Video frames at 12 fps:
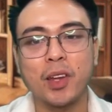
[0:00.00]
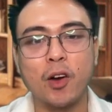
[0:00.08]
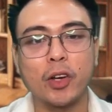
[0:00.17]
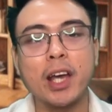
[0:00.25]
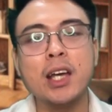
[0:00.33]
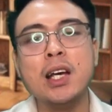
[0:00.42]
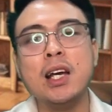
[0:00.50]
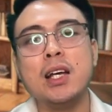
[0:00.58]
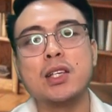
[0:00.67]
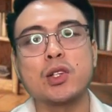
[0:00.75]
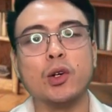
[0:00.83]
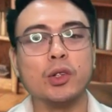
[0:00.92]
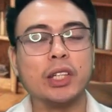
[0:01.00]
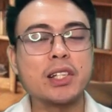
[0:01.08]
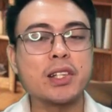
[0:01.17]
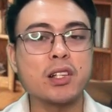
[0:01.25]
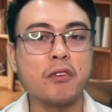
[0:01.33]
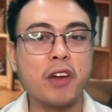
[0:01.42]
Okay, so
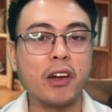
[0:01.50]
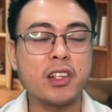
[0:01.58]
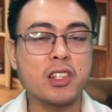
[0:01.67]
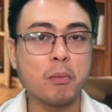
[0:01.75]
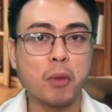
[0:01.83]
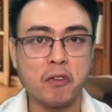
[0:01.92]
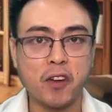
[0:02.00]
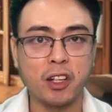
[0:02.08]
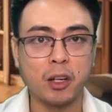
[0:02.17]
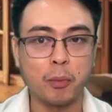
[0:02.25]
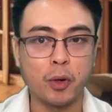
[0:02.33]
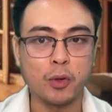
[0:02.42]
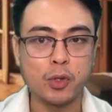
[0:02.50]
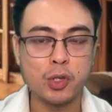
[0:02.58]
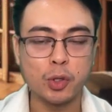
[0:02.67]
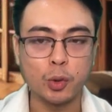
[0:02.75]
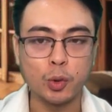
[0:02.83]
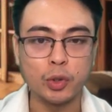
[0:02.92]
this is a very simplified
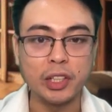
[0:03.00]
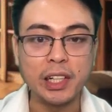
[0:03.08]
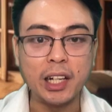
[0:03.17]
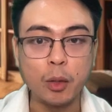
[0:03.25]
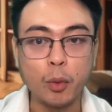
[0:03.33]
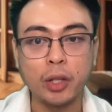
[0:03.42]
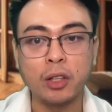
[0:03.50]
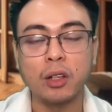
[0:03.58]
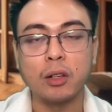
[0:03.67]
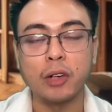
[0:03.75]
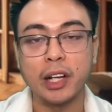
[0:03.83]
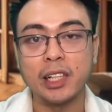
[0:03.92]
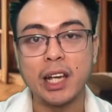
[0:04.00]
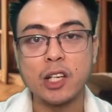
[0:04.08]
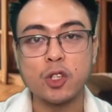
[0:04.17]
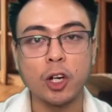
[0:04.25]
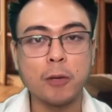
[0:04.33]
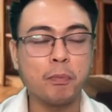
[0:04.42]
approach to dealing with
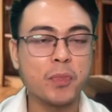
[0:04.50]
radiation.